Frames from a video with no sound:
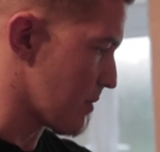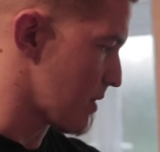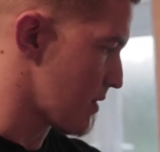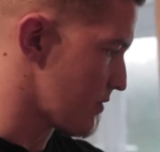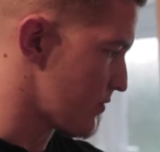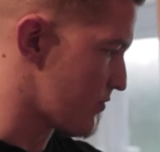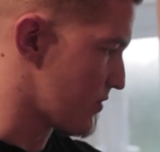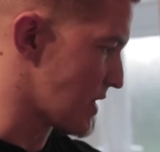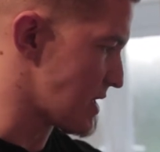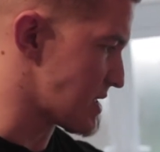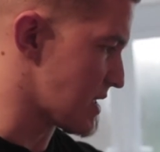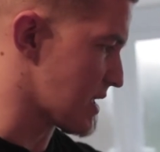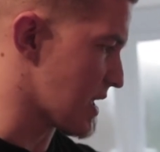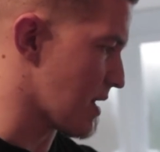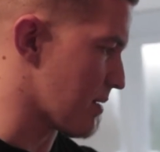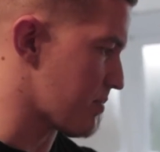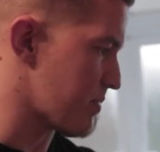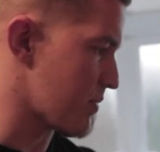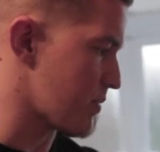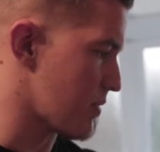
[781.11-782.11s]
freezing
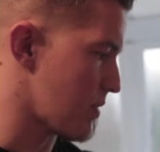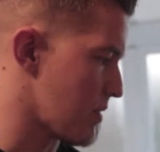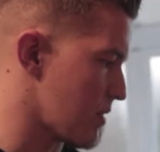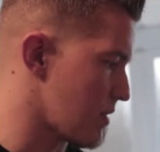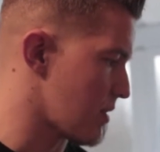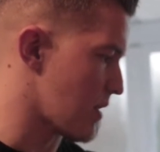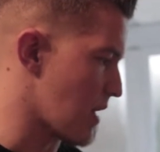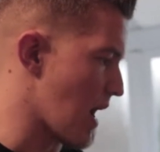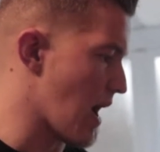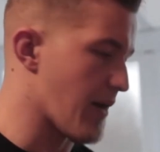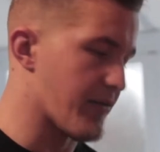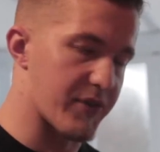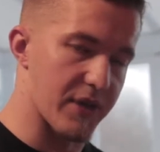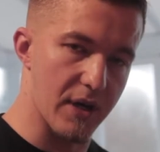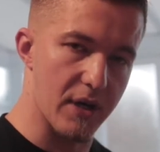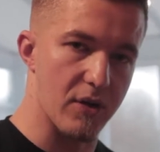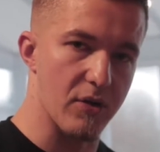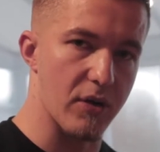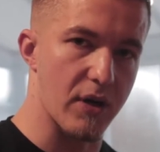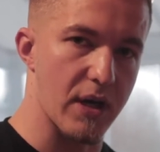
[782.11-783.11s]
up after
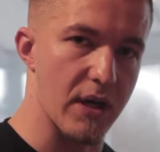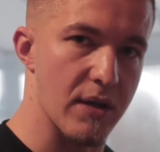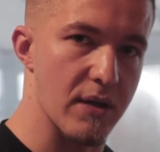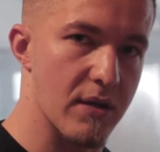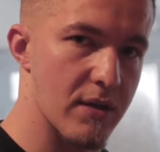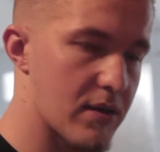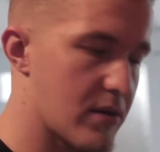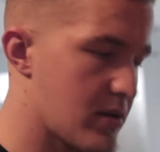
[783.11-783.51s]
cooking,